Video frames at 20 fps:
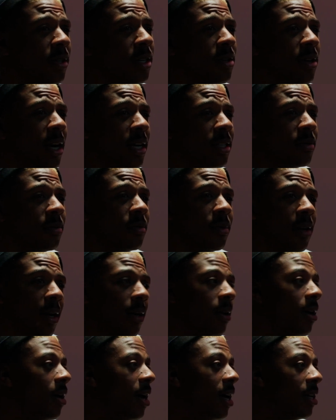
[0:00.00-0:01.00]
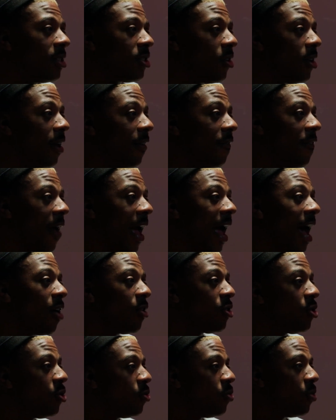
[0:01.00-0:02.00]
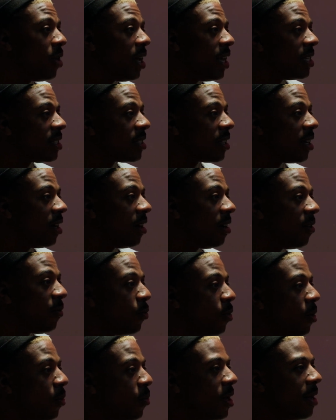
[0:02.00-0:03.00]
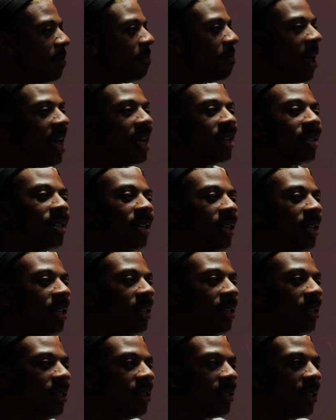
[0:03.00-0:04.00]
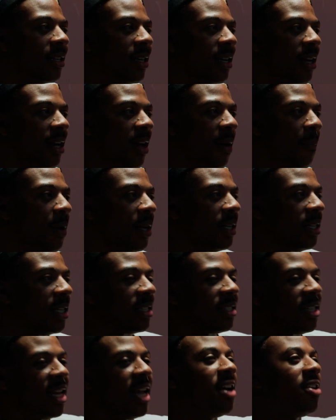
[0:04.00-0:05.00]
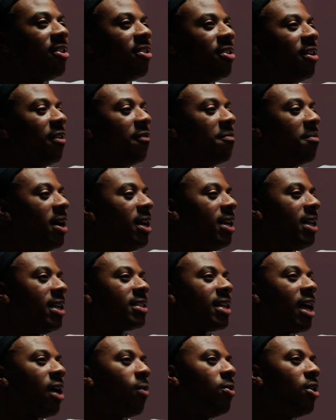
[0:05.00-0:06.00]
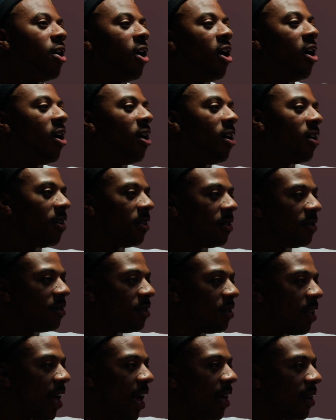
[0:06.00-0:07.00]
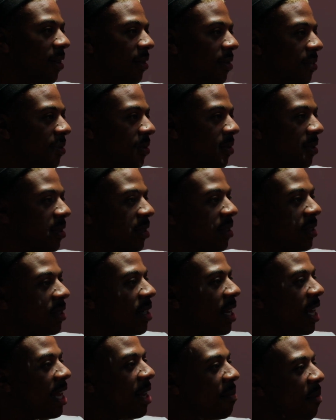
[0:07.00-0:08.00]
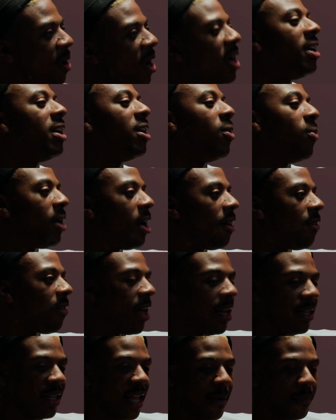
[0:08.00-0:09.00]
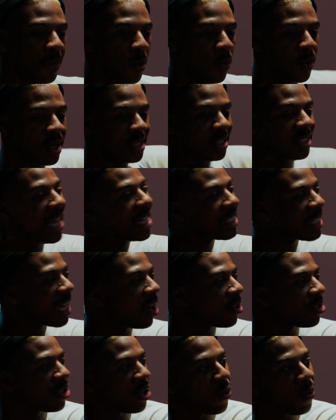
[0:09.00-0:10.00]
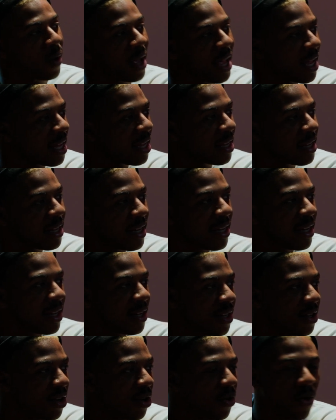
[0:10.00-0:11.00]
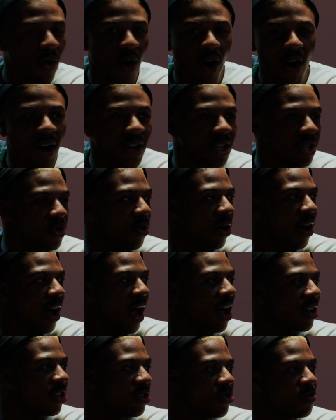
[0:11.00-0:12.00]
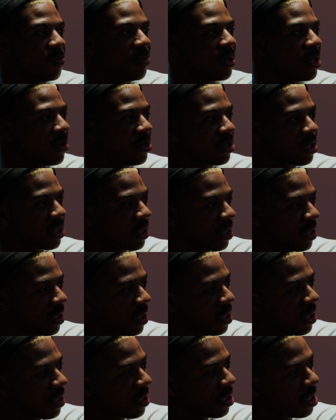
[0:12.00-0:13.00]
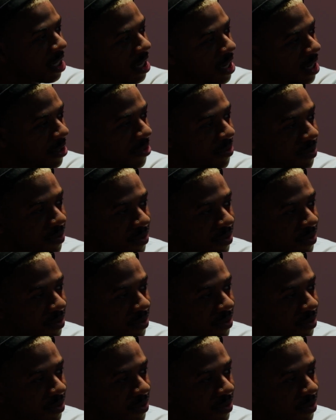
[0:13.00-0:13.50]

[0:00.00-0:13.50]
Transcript: You got some. So the value is of what we make things. But the standard of money is like we all like need money or whatever like that. But once that's out the way, who are you or how you build your shit?